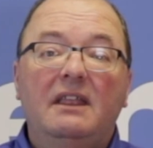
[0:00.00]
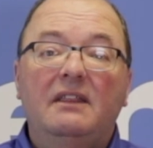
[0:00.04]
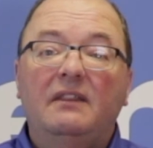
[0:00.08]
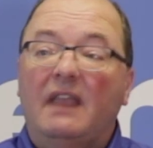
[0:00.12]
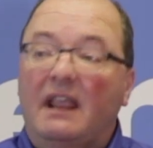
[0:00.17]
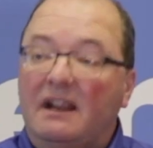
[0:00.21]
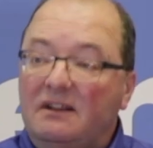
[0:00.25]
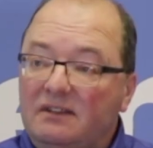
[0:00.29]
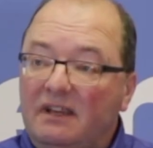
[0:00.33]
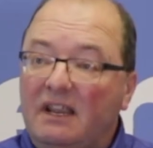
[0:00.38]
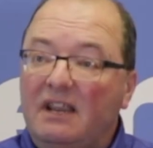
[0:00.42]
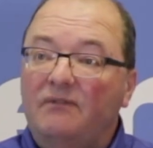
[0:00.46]

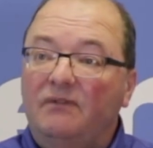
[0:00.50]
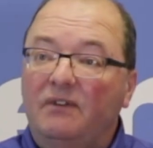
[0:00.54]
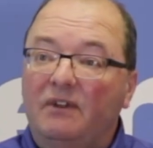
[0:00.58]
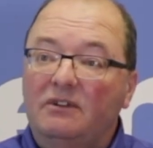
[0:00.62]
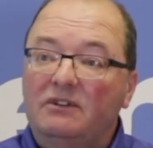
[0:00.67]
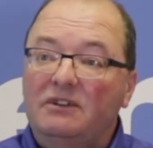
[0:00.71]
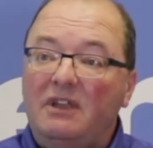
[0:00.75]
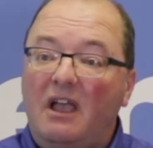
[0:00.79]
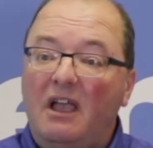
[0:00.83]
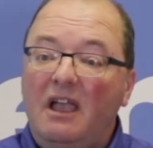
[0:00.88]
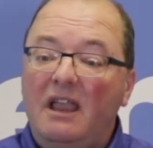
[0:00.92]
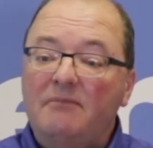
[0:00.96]
Thanks again for your
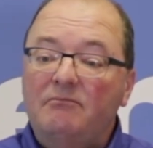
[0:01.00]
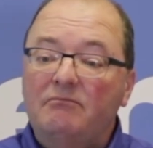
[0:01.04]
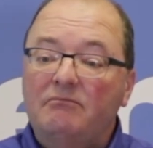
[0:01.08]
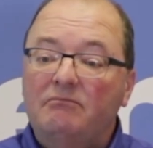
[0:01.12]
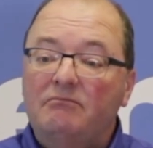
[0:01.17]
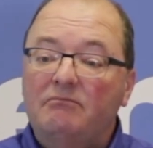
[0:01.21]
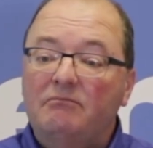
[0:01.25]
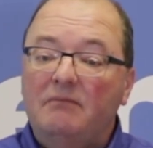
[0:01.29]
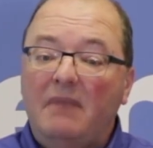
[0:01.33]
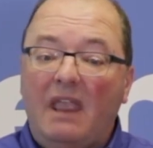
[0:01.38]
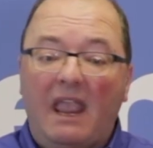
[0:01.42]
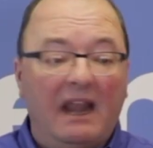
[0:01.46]
time,
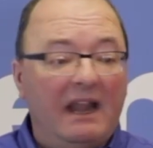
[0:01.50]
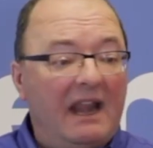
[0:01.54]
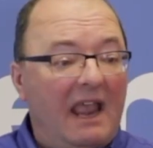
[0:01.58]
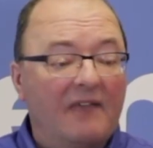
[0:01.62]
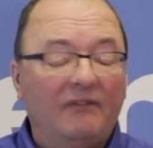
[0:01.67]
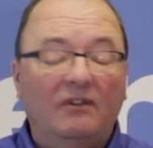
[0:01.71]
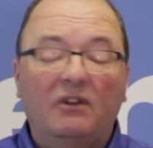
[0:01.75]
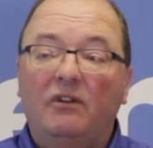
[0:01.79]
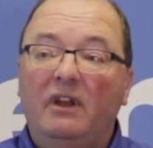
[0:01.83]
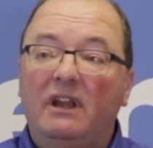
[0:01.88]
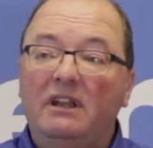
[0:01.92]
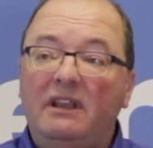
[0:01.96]
and
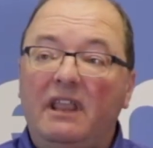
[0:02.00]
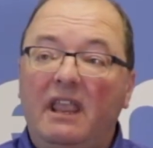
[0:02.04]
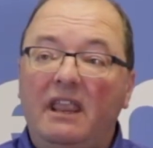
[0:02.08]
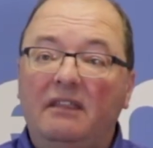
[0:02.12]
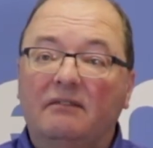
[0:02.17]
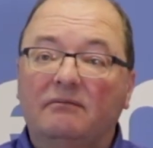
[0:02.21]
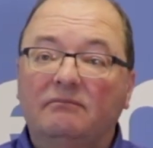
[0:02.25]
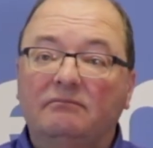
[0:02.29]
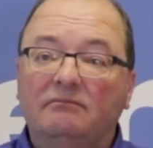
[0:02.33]
have a great day.